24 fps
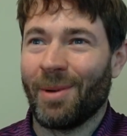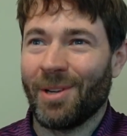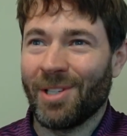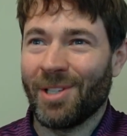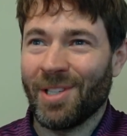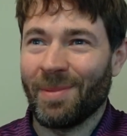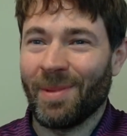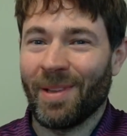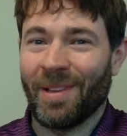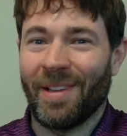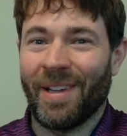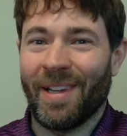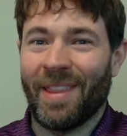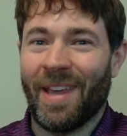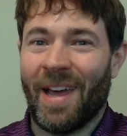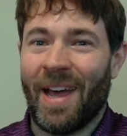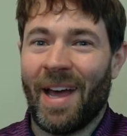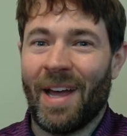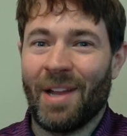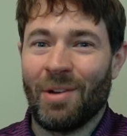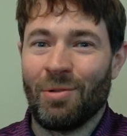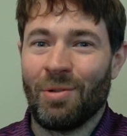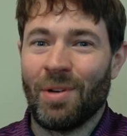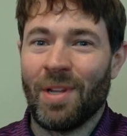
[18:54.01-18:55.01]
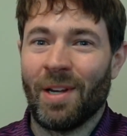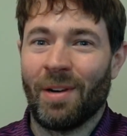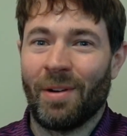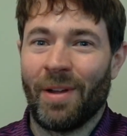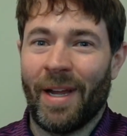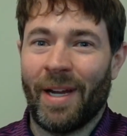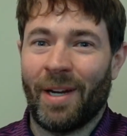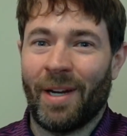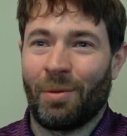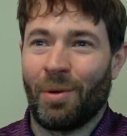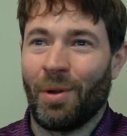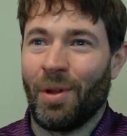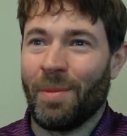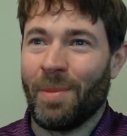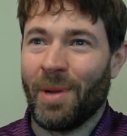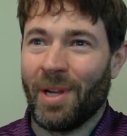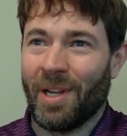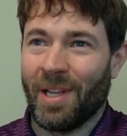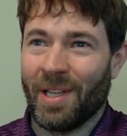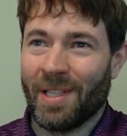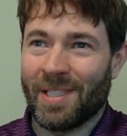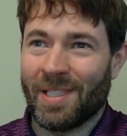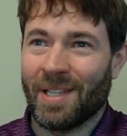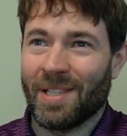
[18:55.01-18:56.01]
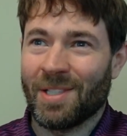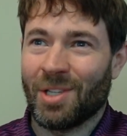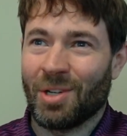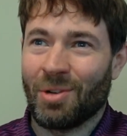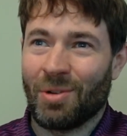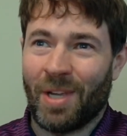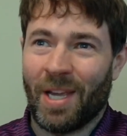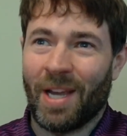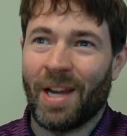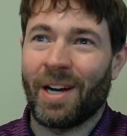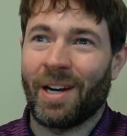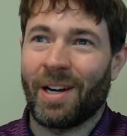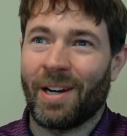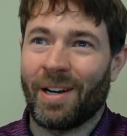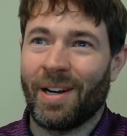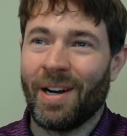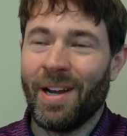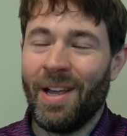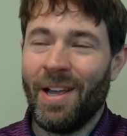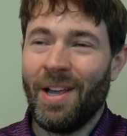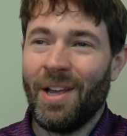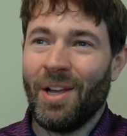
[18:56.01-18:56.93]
or something like that, and you need like a really big instance and you care.